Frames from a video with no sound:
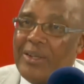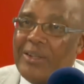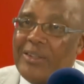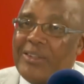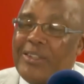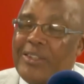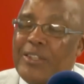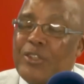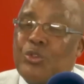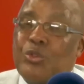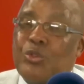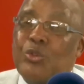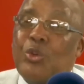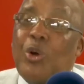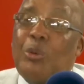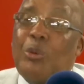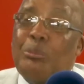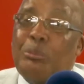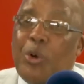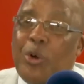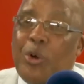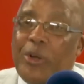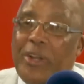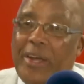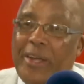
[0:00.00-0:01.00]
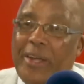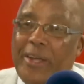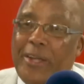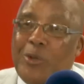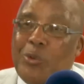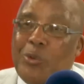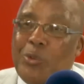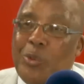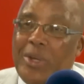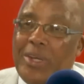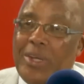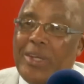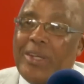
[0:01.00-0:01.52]
There's no border
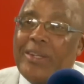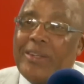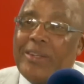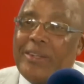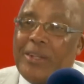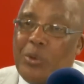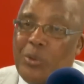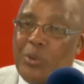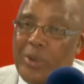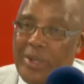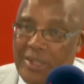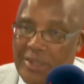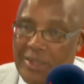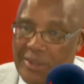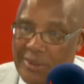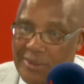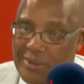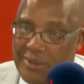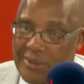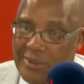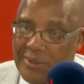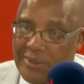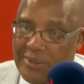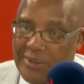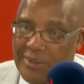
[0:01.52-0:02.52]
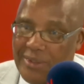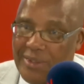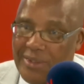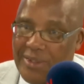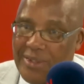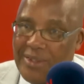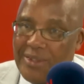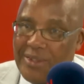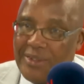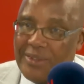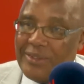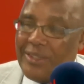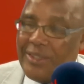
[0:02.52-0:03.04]
anywhere in the world
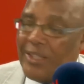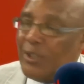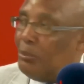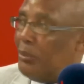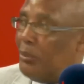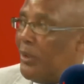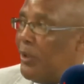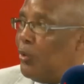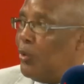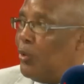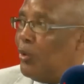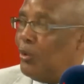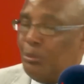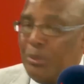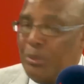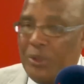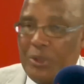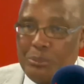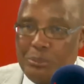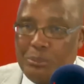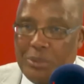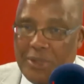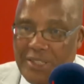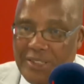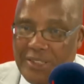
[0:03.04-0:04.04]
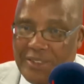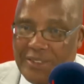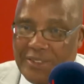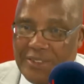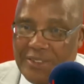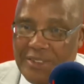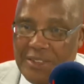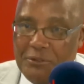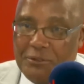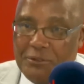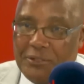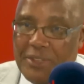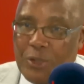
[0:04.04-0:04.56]
that may not be breached.
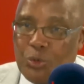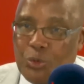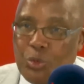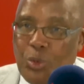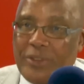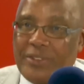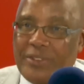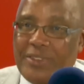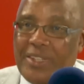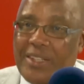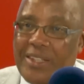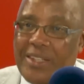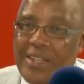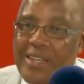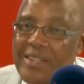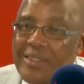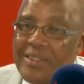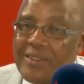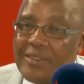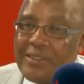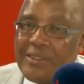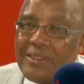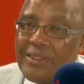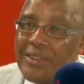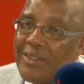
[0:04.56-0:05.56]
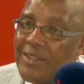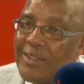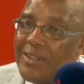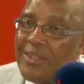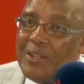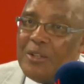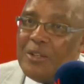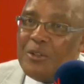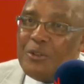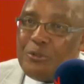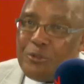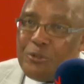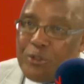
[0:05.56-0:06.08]
If that was the case,
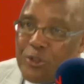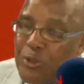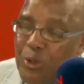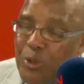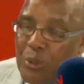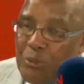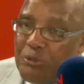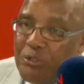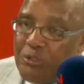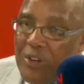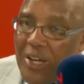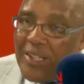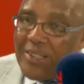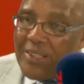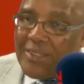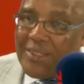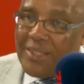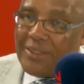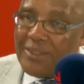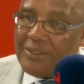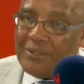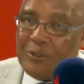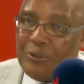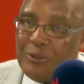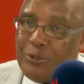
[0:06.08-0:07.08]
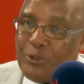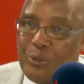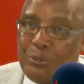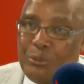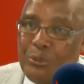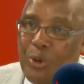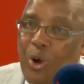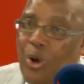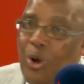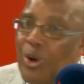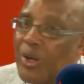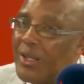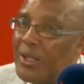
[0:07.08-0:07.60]
freedom fighters from
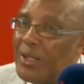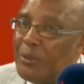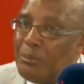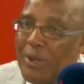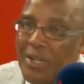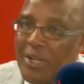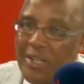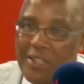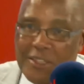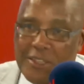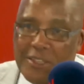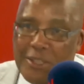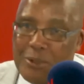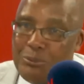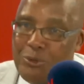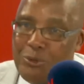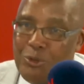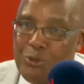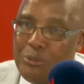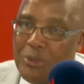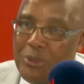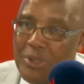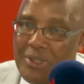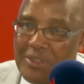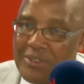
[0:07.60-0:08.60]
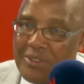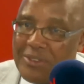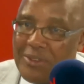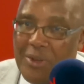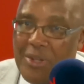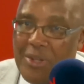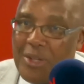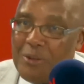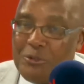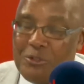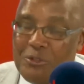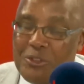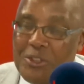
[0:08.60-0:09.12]
all liberation movements in
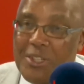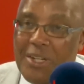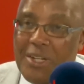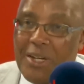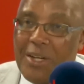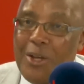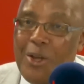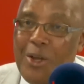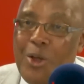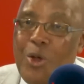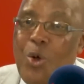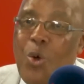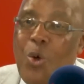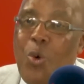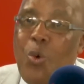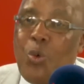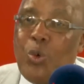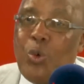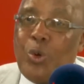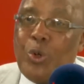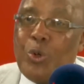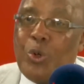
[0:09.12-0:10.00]
South Africa will